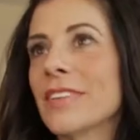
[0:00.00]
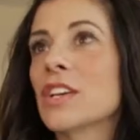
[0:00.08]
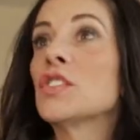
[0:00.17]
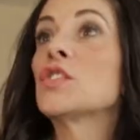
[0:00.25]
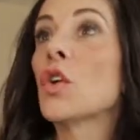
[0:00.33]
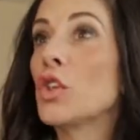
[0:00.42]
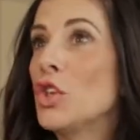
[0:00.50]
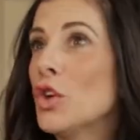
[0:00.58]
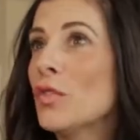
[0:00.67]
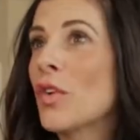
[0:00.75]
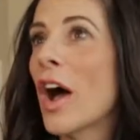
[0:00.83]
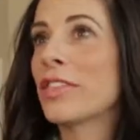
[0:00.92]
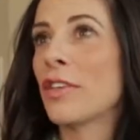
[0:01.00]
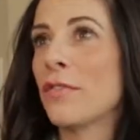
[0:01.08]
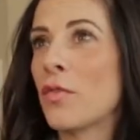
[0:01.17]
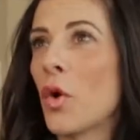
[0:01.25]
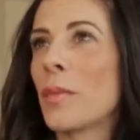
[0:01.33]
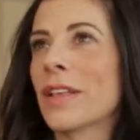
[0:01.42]
So you've got the
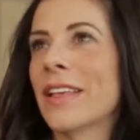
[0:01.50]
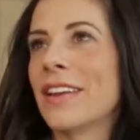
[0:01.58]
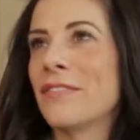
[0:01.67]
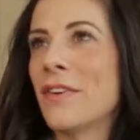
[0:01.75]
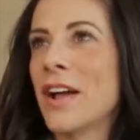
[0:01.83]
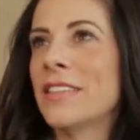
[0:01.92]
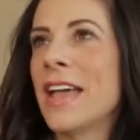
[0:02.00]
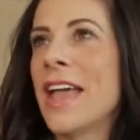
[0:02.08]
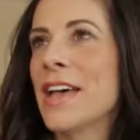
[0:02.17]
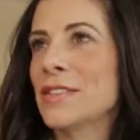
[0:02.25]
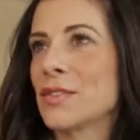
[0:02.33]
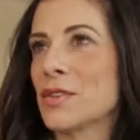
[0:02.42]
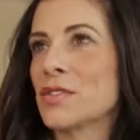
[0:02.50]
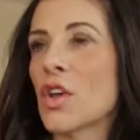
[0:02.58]
formula to find the answers.